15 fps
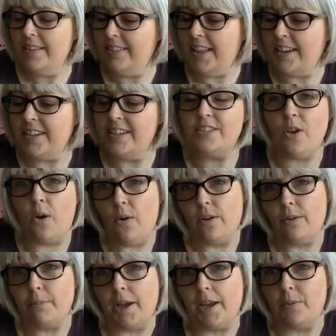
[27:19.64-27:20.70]
that is
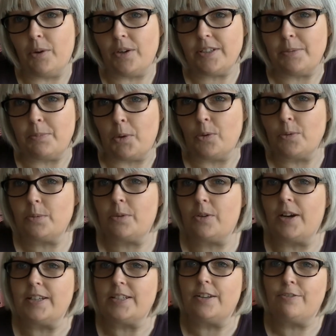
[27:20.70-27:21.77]
all my works in
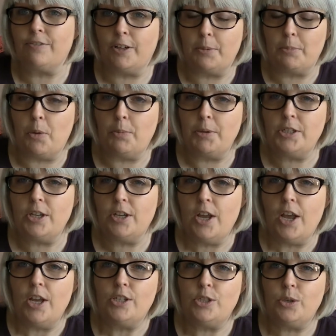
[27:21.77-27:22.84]
progress for the moment.
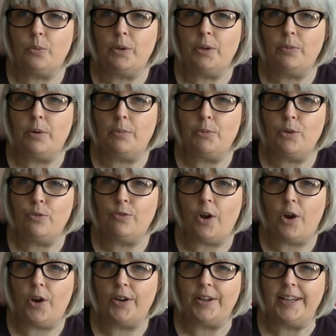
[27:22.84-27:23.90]
So we will move
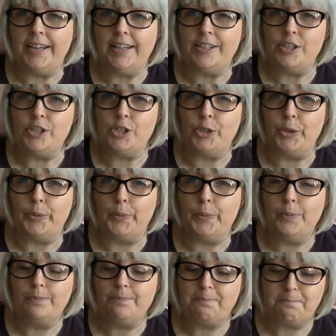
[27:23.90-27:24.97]
on into
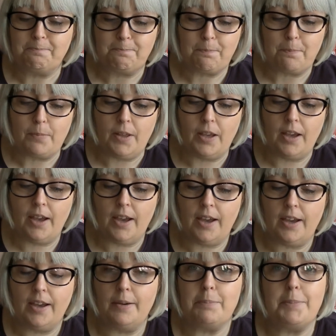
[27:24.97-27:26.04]

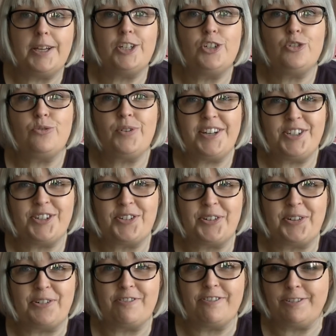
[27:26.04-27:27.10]
um, treasure
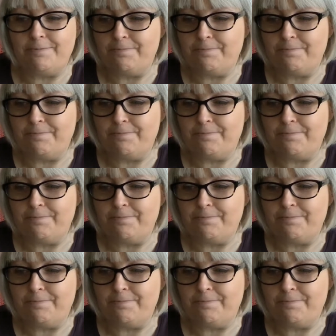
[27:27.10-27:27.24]
trove.